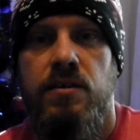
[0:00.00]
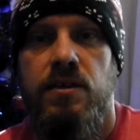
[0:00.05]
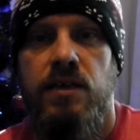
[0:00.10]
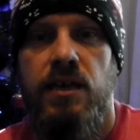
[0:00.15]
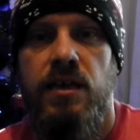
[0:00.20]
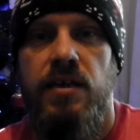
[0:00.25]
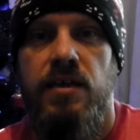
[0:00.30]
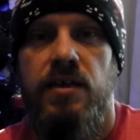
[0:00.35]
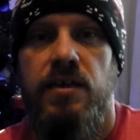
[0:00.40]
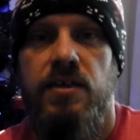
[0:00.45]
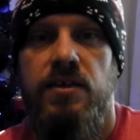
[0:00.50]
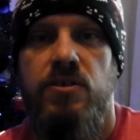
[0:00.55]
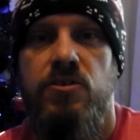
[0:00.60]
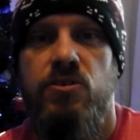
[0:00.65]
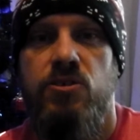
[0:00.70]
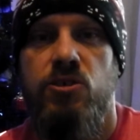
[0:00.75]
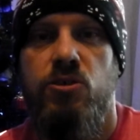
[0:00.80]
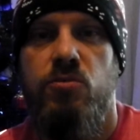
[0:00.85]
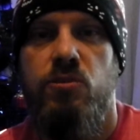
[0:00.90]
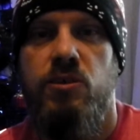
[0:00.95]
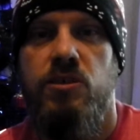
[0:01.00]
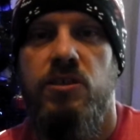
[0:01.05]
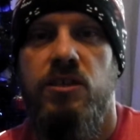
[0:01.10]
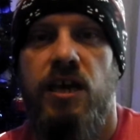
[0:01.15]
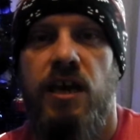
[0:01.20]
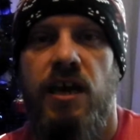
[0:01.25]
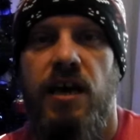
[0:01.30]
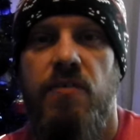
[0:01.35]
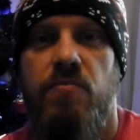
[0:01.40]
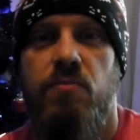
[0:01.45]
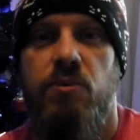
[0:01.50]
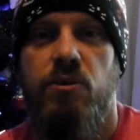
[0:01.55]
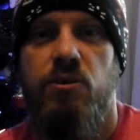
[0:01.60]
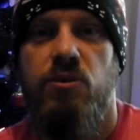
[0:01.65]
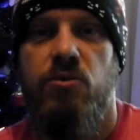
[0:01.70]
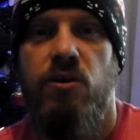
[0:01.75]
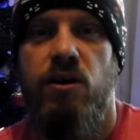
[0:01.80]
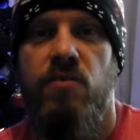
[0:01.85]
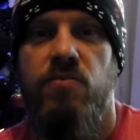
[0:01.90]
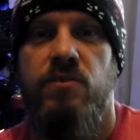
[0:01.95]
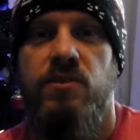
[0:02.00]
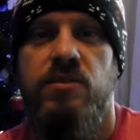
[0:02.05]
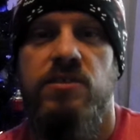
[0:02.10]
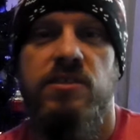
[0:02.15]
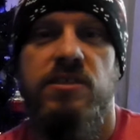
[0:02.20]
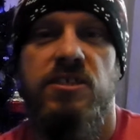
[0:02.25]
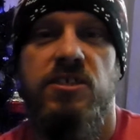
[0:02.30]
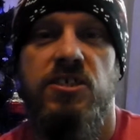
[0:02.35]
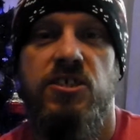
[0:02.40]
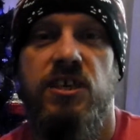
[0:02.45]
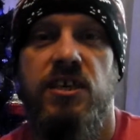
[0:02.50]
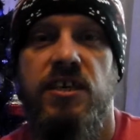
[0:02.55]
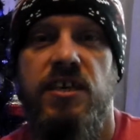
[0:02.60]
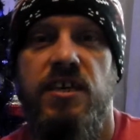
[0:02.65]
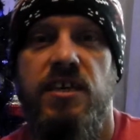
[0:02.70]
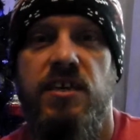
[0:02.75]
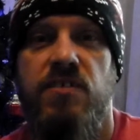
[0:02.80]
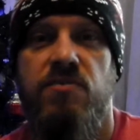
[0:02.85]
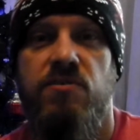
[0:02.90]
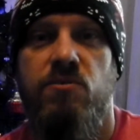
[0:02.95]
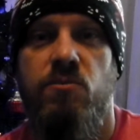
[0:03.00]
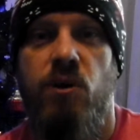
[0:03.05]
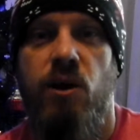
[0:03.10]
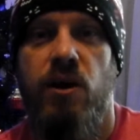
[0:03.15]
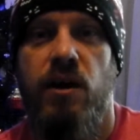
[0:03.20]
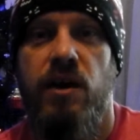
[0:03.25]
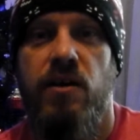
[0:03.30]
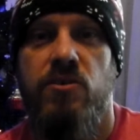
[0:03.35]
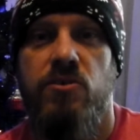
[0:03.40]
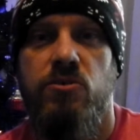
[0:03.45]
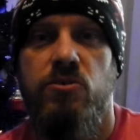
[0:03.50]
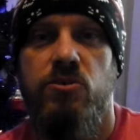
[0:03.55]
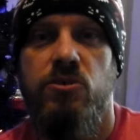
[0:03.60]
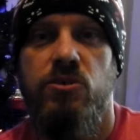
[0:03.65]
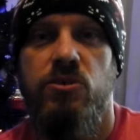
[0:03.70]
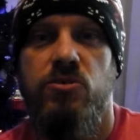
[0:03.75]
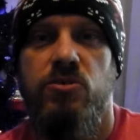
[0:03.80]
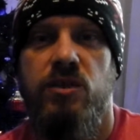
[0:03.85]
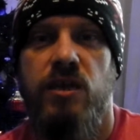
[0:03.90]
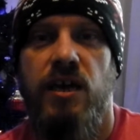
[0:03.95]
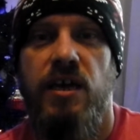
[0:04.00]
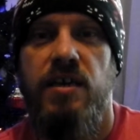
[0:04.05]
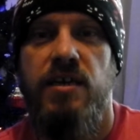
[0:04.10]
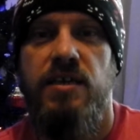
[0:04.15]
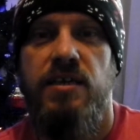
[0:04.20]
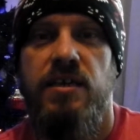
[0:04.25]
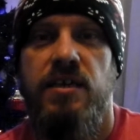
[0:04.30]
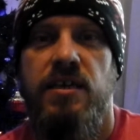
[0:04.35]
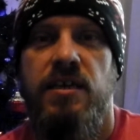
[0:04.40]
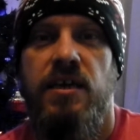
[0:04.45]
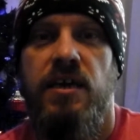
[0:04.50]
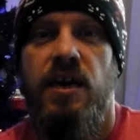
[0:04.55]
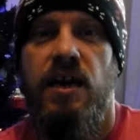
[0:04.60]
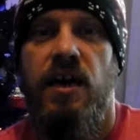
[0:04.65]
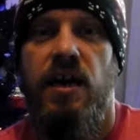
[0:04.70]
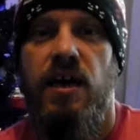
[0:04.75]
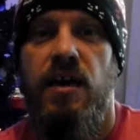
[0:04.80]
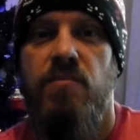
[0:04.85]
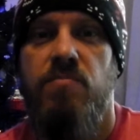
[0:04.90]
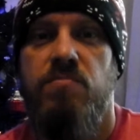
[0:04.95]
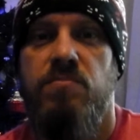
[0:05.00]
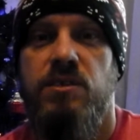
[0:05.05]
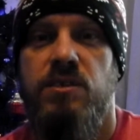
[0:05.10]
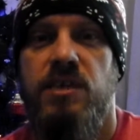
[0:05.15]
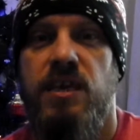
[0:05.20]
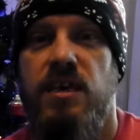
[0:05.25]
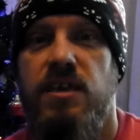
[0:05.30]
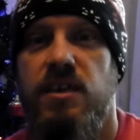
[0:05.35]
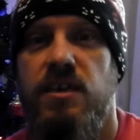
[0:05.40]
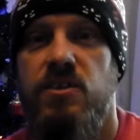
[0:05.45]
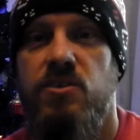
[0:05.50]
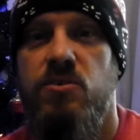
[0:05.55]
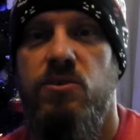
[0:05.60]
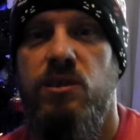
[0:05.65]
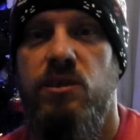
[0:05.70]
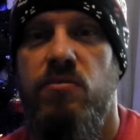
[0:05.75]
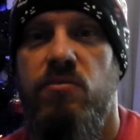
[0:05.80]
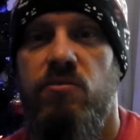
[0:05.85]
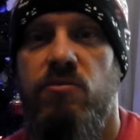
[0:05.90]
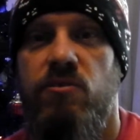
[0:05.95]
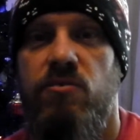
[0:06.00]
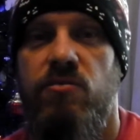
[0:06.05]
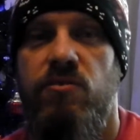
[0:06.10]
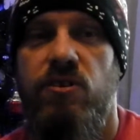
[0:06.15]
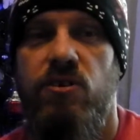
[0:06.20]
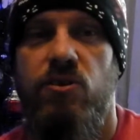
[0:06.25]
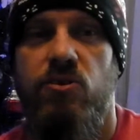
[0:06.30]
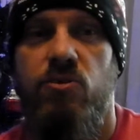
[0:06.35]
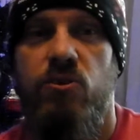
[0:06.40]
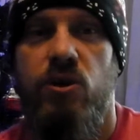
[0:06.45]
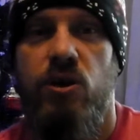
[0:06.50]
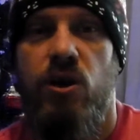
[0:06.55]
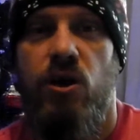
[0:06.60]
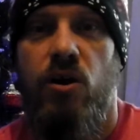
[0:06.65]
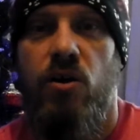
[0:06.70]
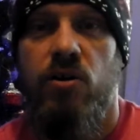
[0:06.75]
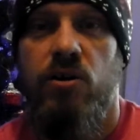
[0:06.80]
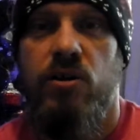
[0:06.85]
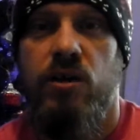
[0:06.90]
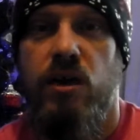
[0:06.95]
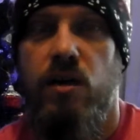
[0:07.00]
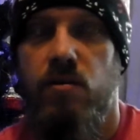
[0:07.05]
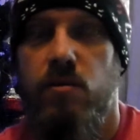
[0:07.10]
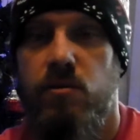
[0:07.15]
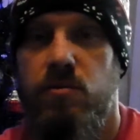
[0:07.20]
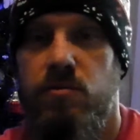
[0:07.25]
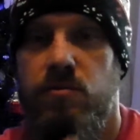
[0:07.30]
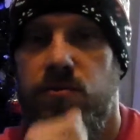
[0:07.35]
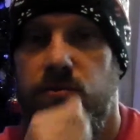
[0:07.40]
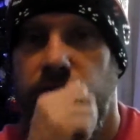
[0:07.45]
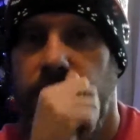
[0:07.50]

G'day YouTubers and brush crafters, it's Jay here from Wild Outdoors UK. Um, today I'm going to do another review on a couple of